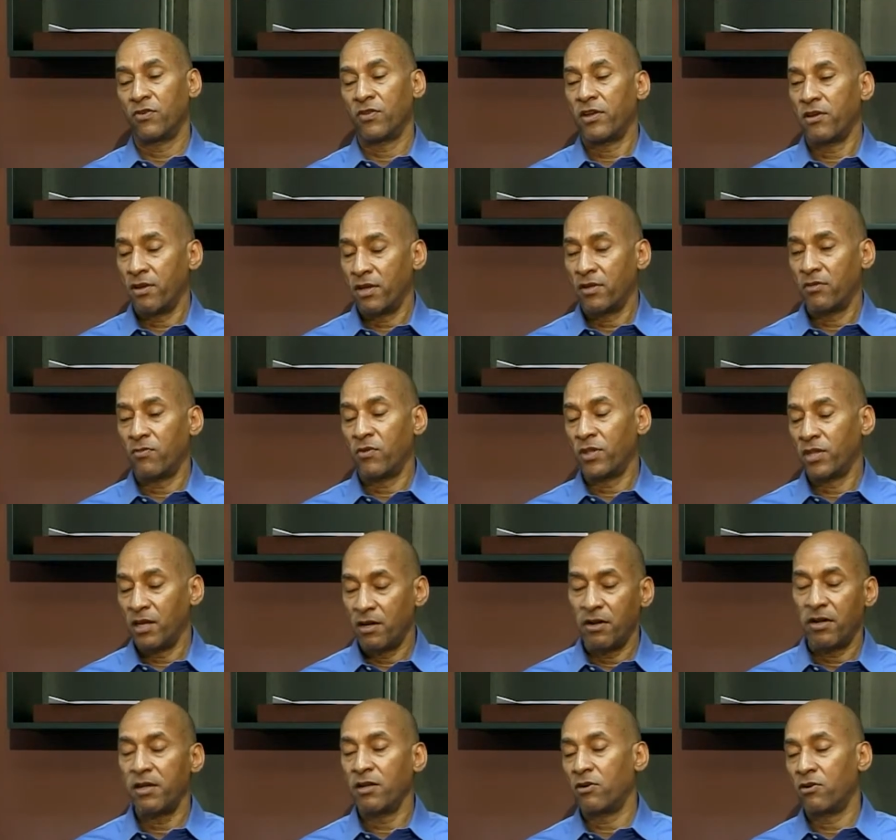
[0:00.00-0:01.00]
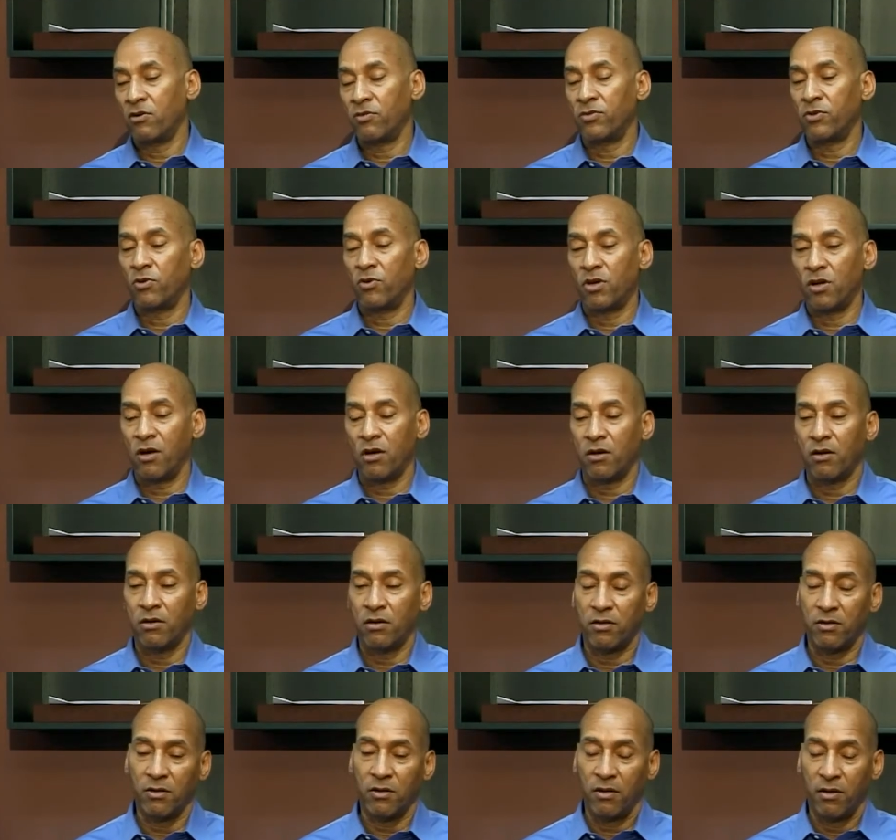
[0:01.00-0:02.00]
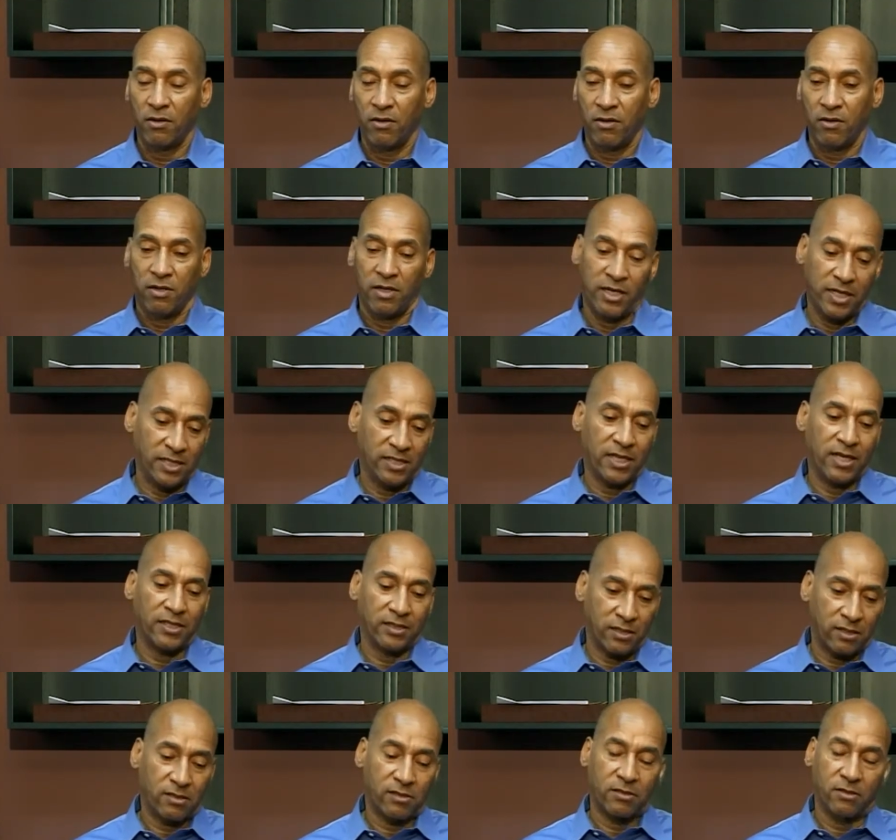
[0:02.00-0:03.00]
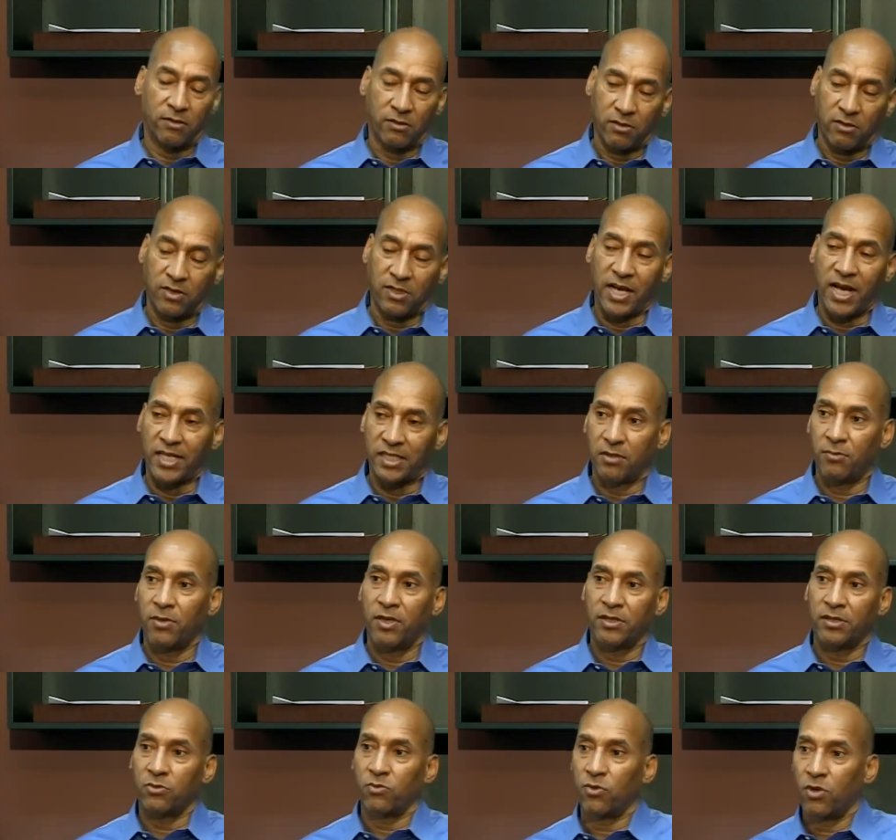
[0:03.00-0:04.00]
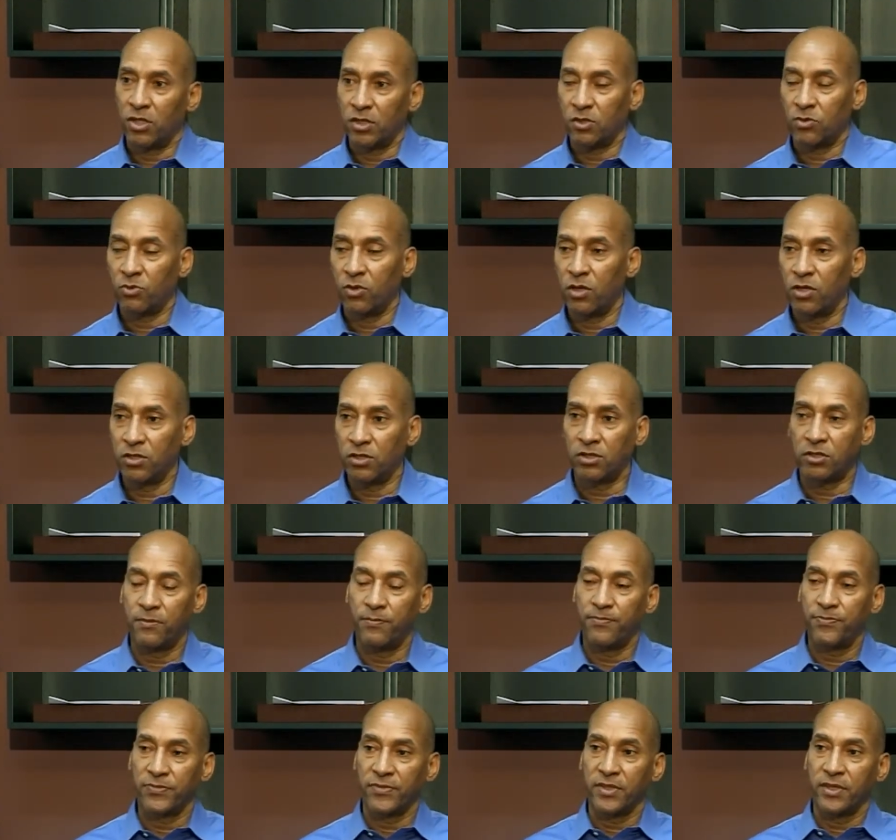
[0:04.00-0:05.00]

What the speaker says: when their income no longer is as sizable as it once was.